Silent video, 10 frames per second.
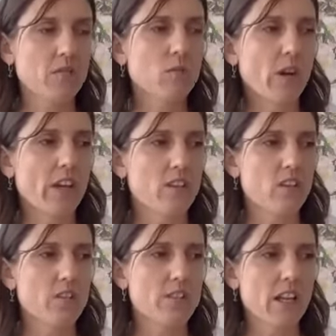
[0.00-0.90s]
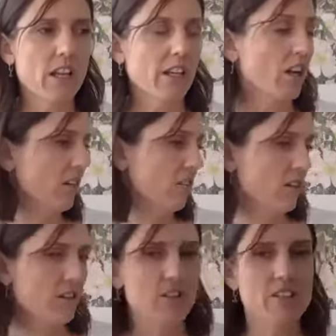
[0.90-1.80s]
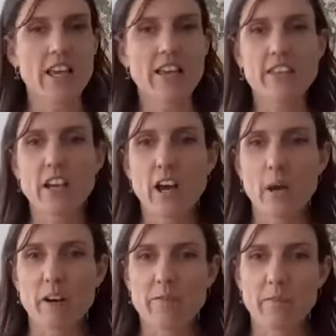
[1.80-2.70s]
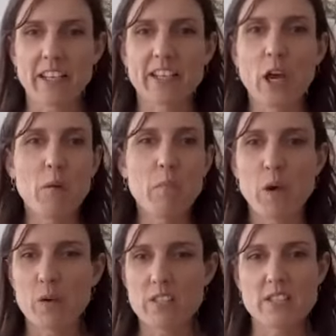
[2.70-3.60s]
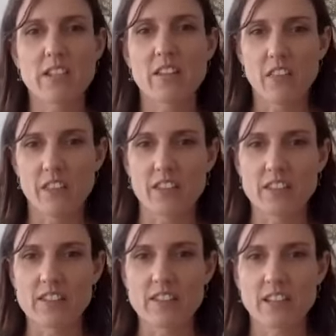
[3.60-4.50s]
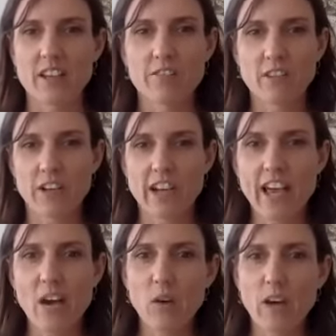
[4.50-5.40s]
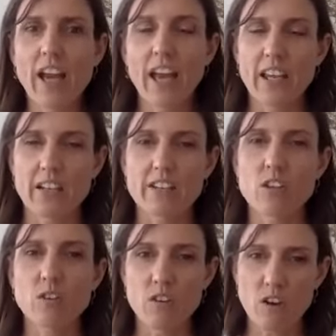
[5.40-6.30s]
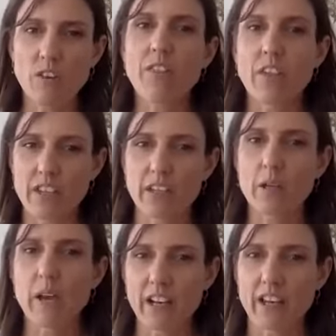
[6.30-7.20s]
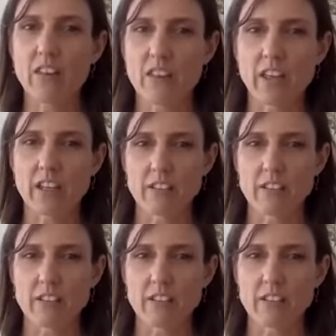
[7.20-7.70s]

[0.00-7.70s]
you suddenly go, oh gosh, is that the time I've been immersed in this for an hour, and you're not thinking about other things.